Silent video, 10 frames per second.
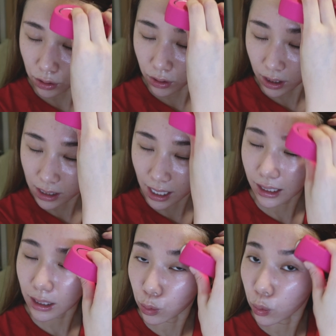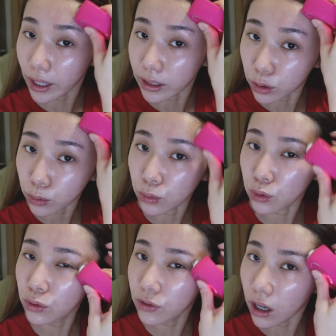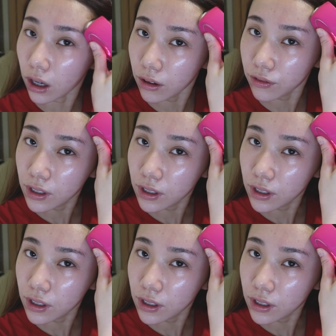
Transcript: you exactly when to move off,